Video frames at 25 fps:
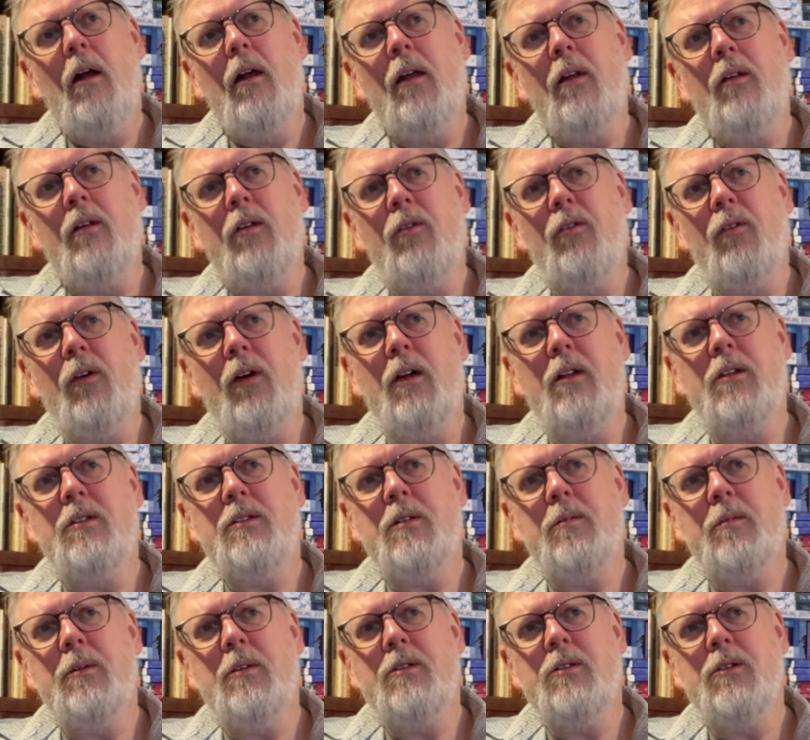He divides
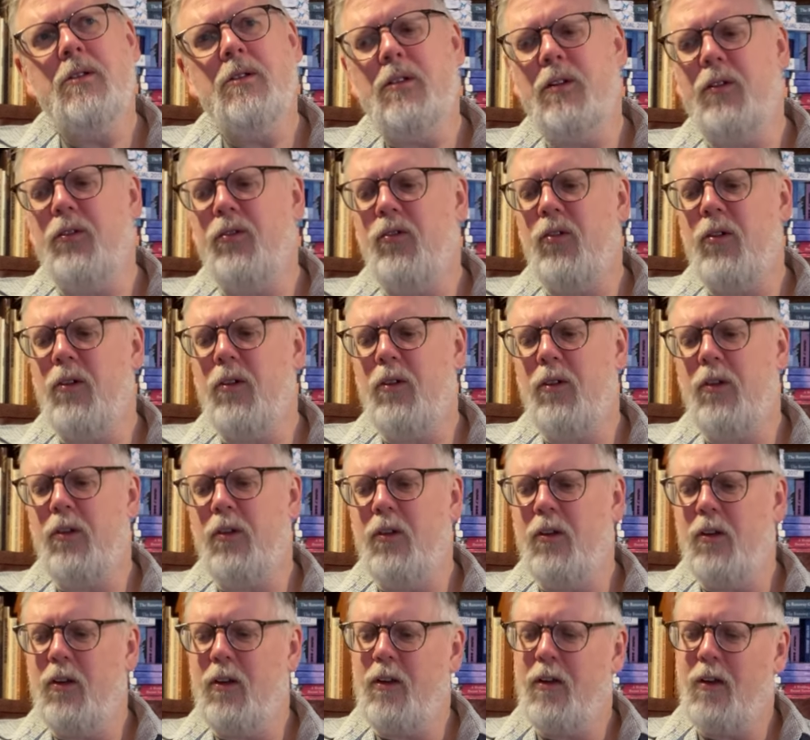them into different
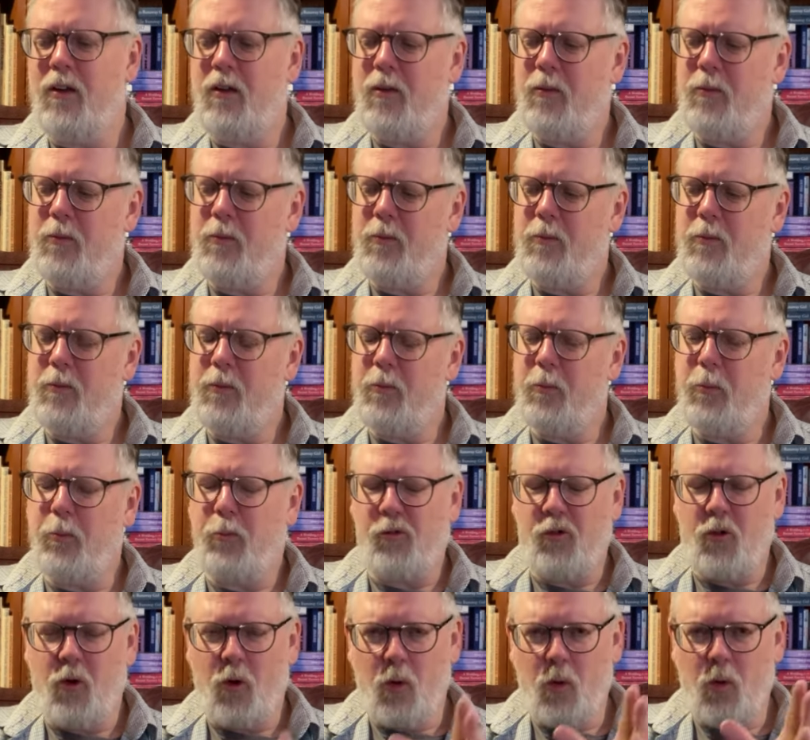
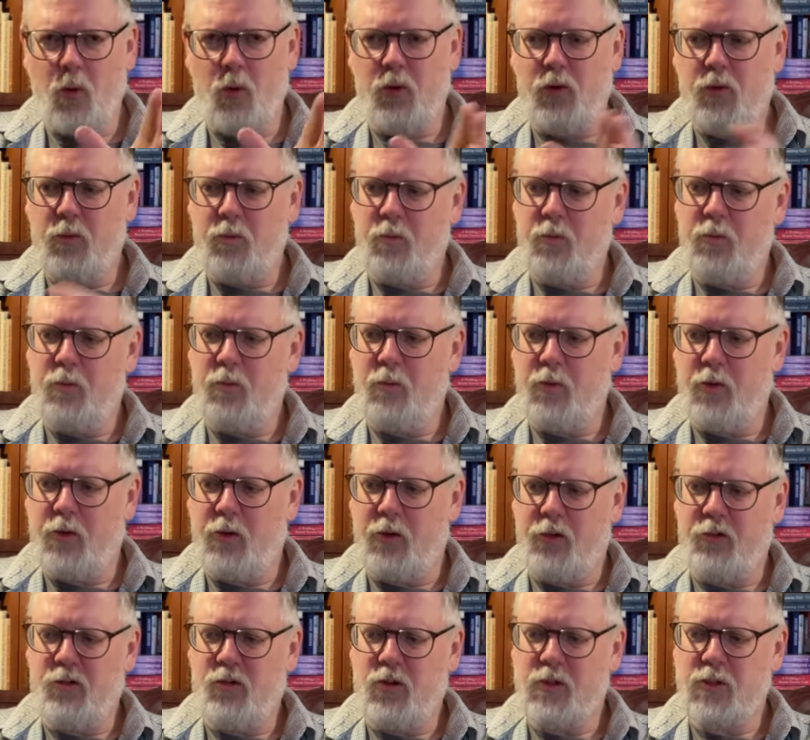broad
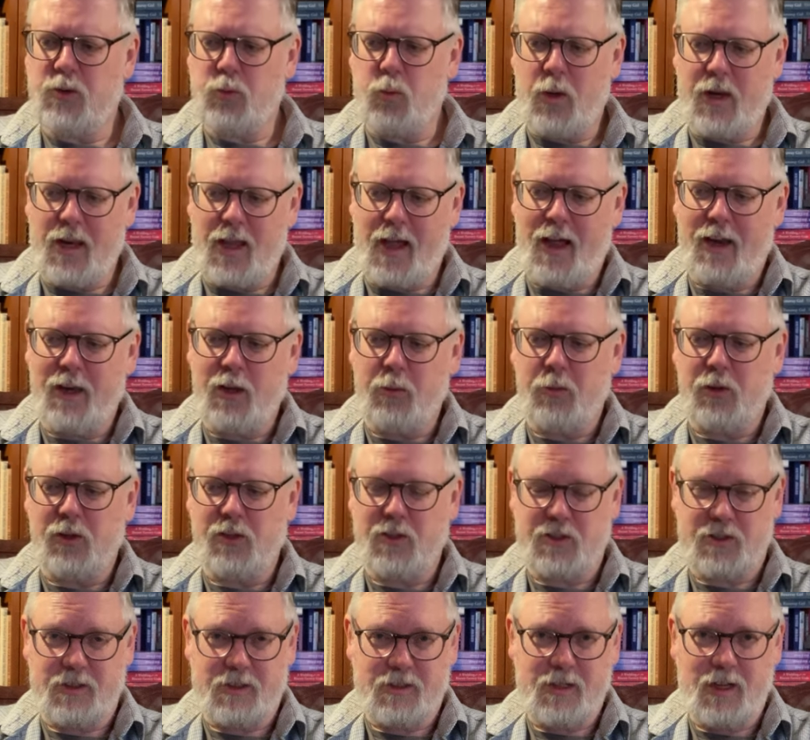genres. When
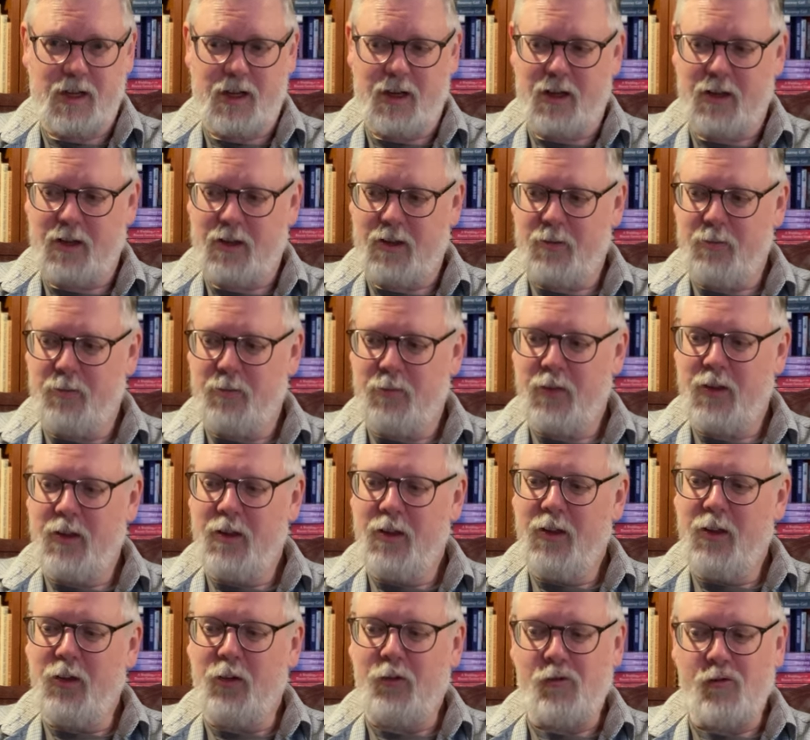animals attack,
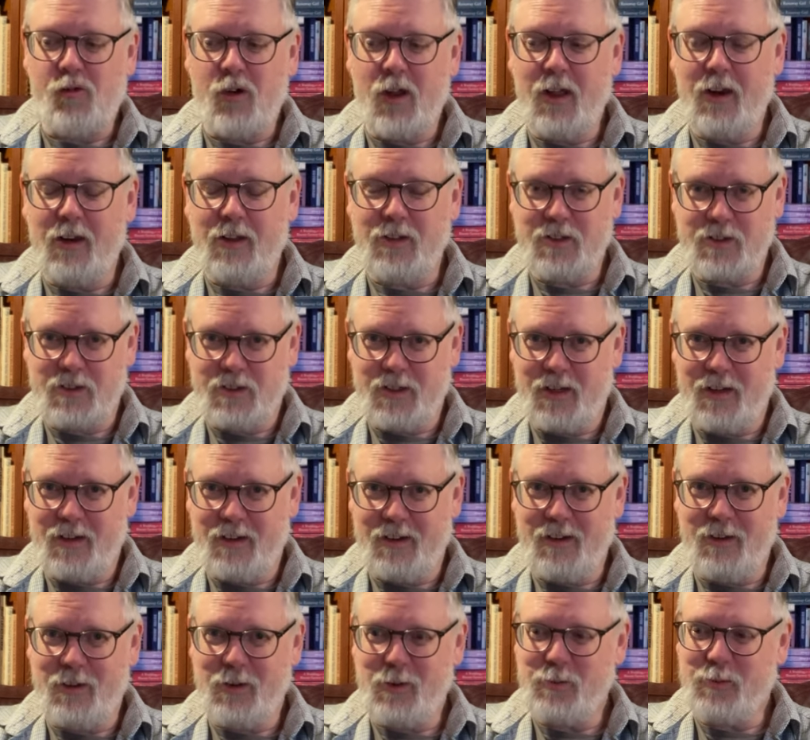real estate
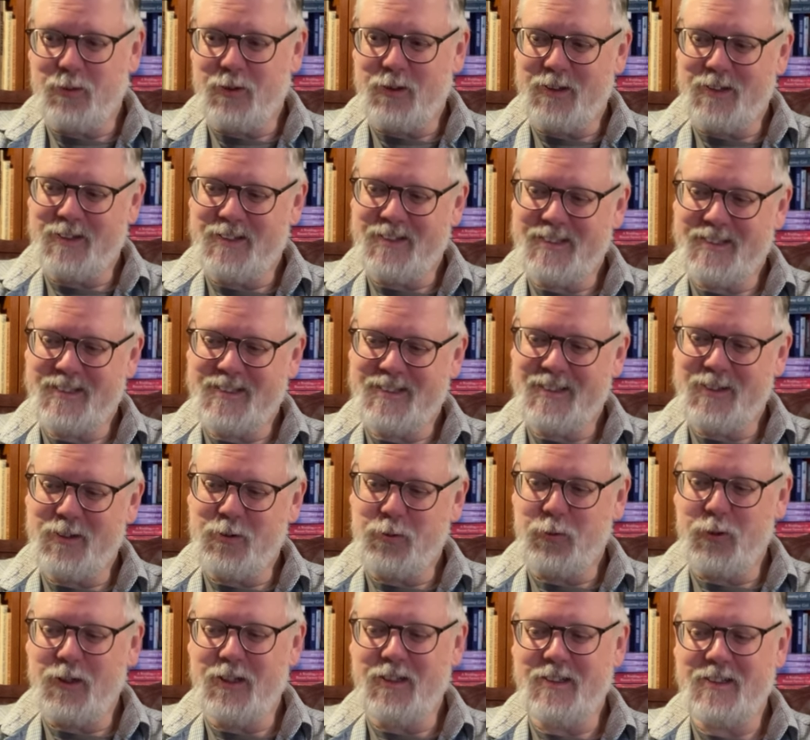nightmares,
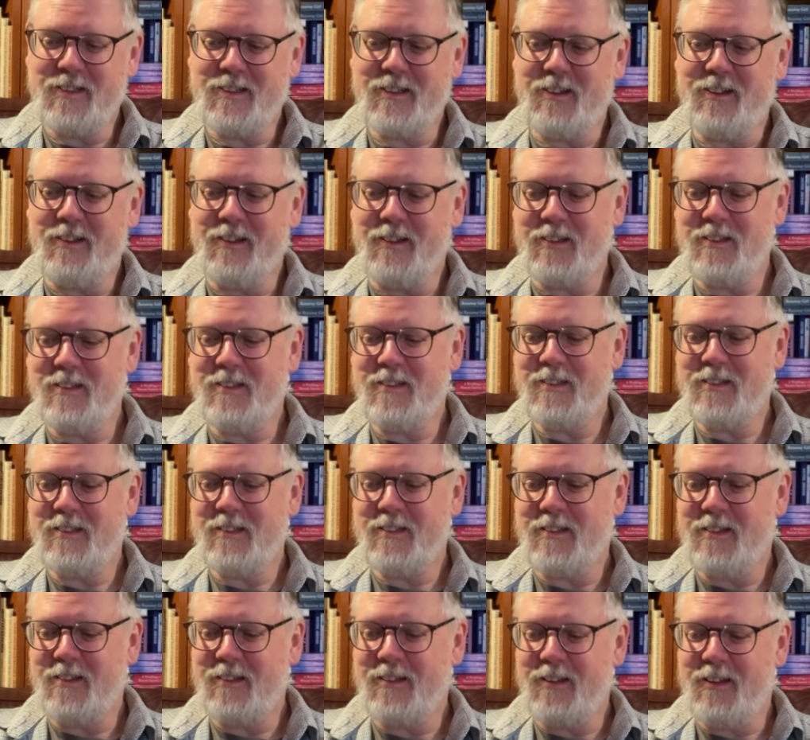weird
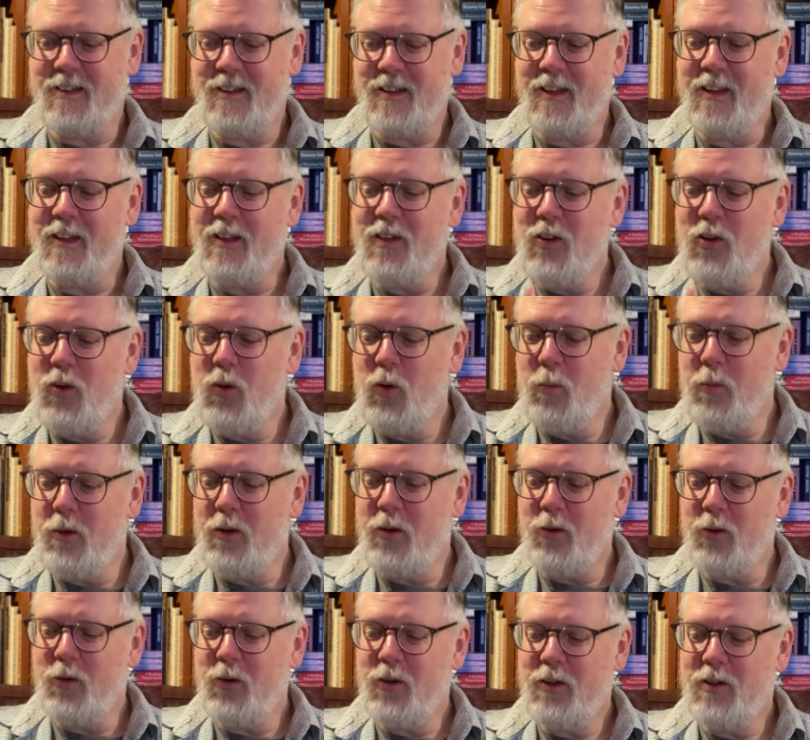science,
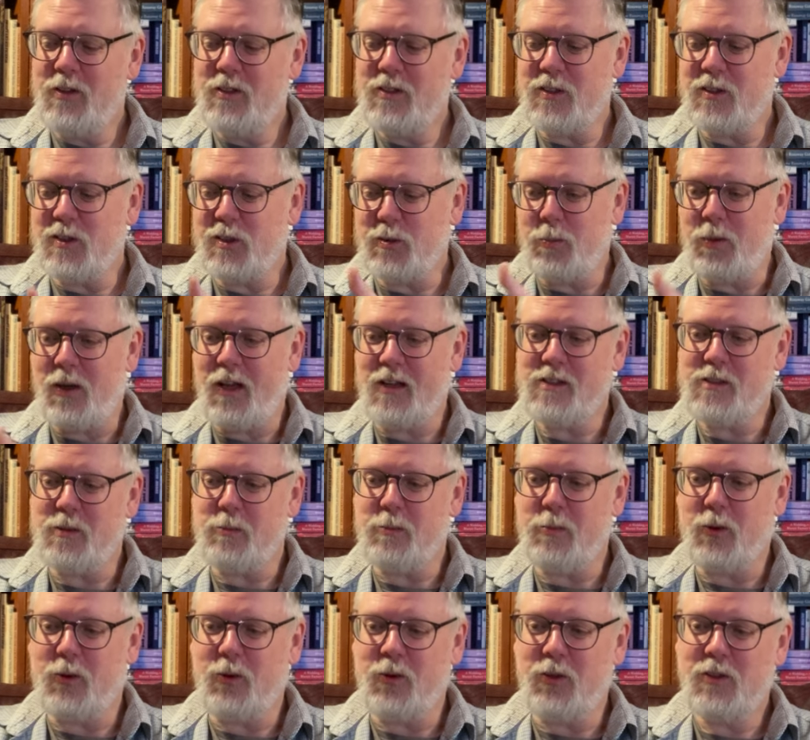inhumanoids,
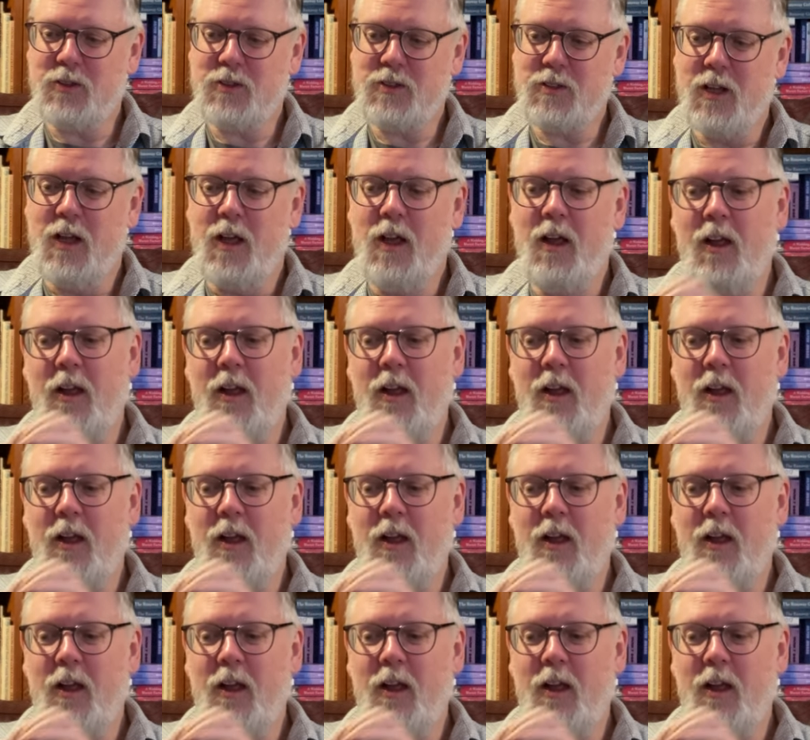splatterpunks,